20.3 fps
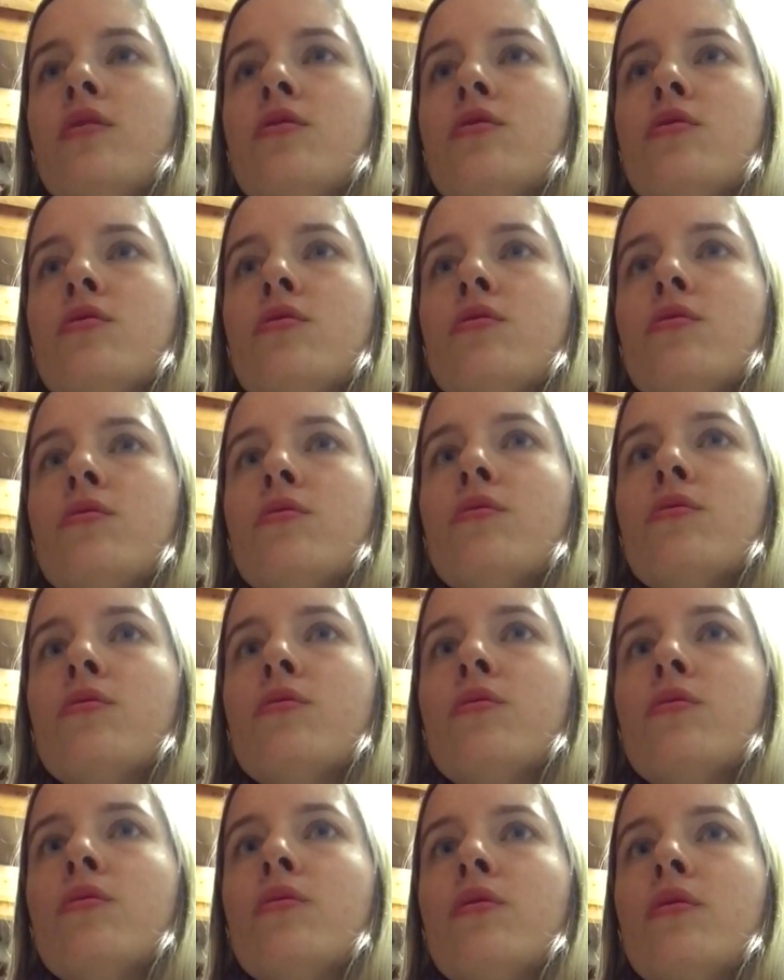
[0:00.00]

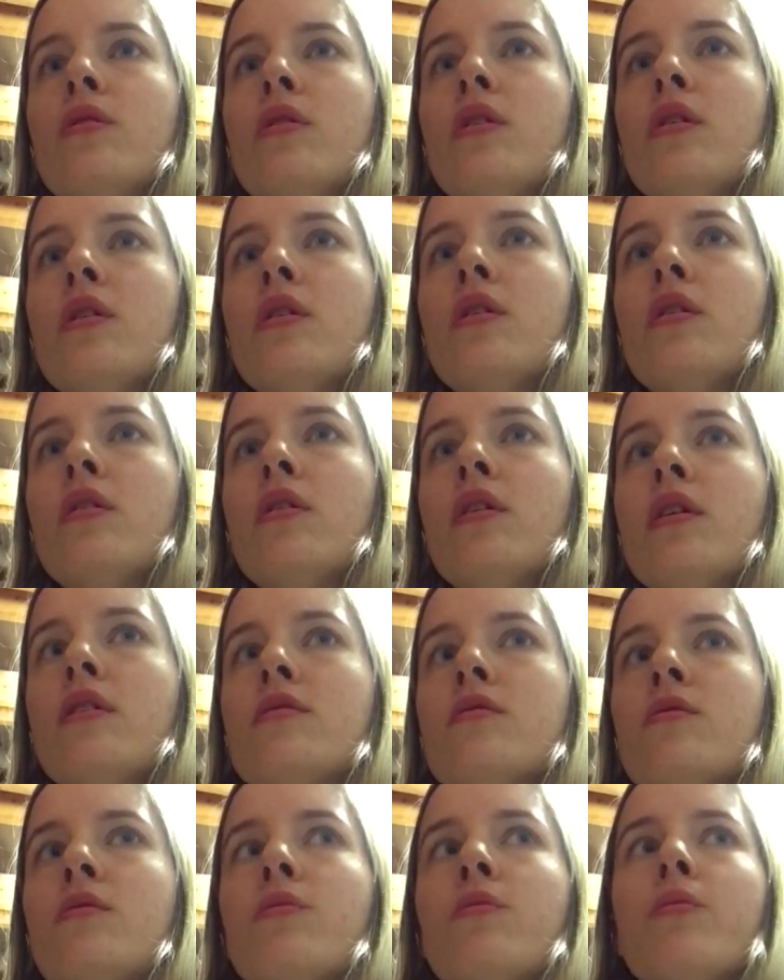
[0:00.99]
to
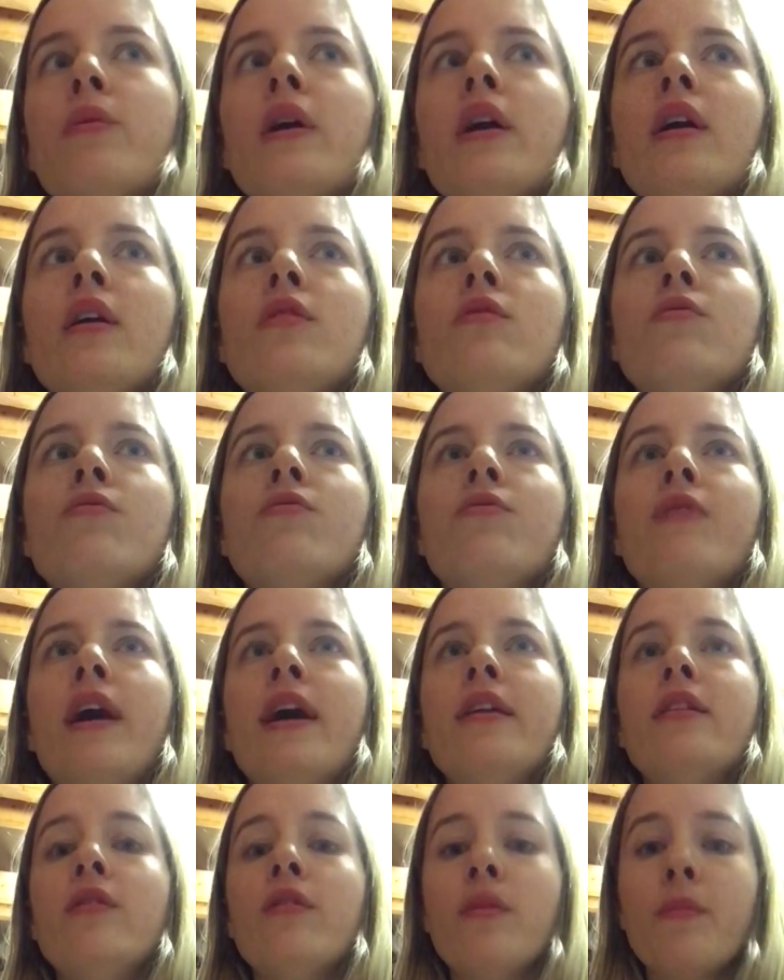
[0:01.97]
as a way to
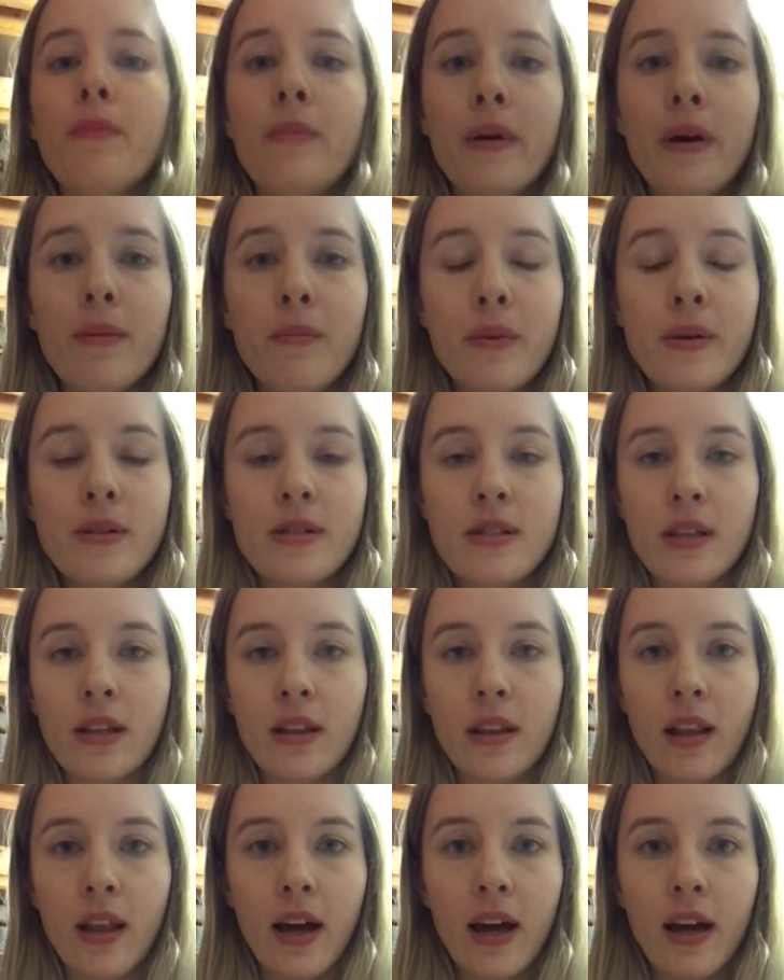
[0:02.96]
find your purpose
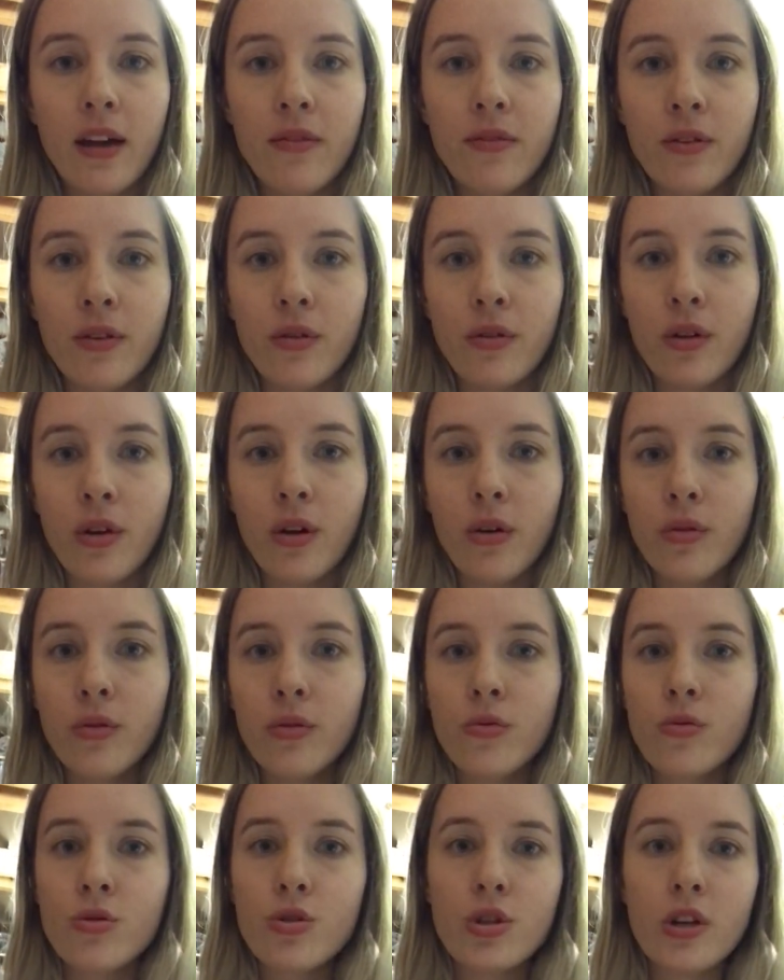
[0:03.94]
in life,
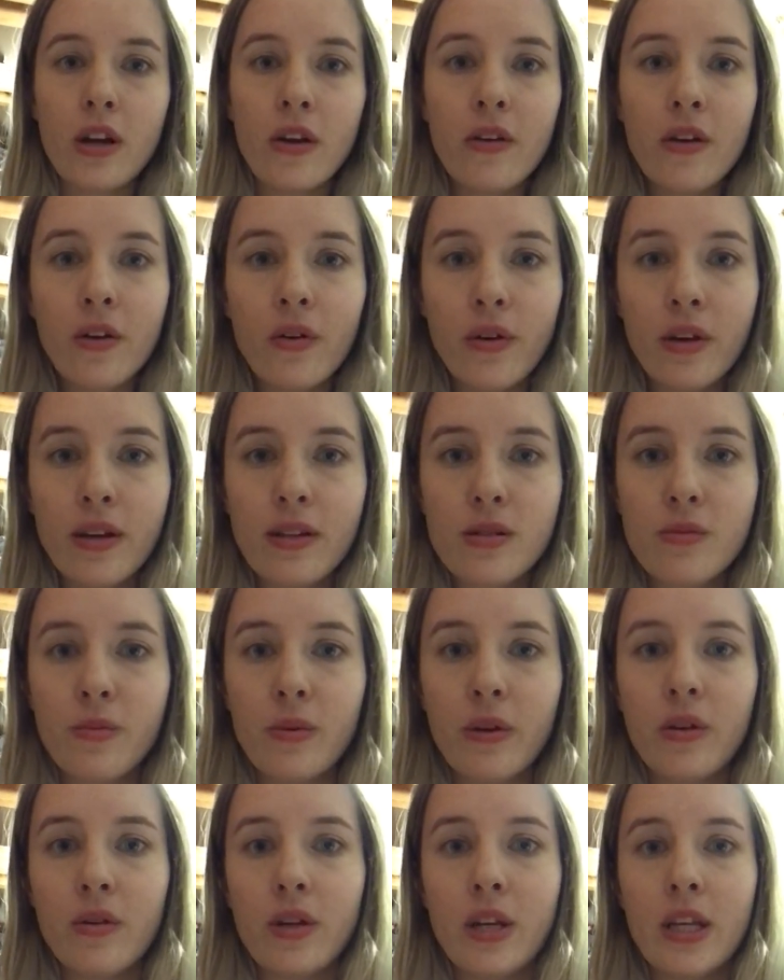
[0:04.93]
to share your
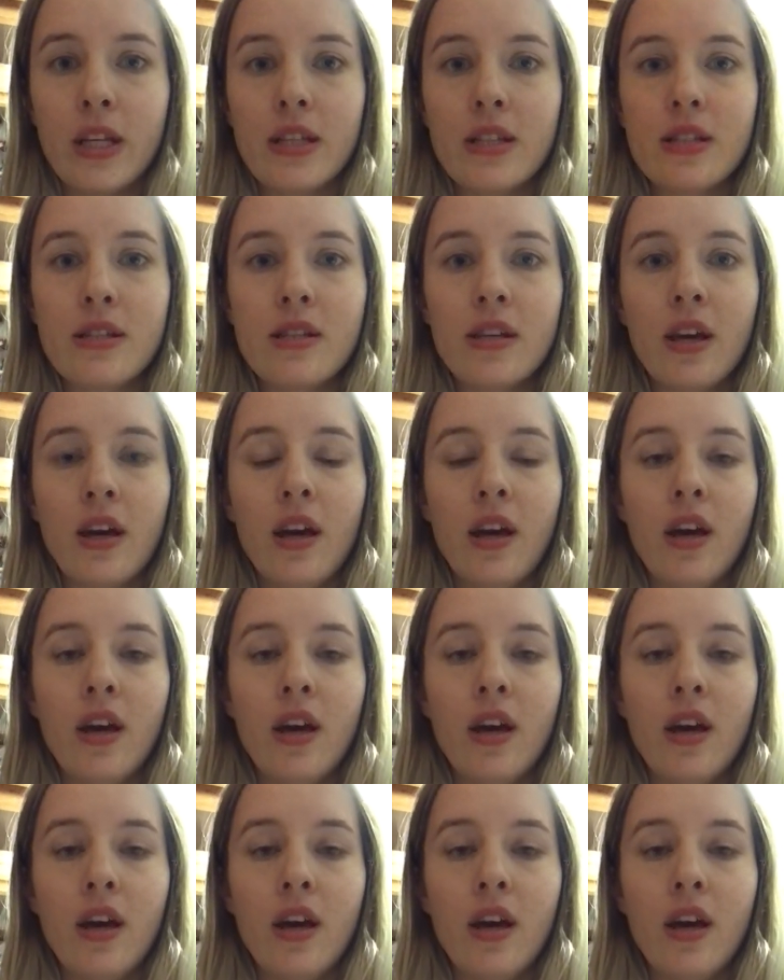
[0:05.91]
experience,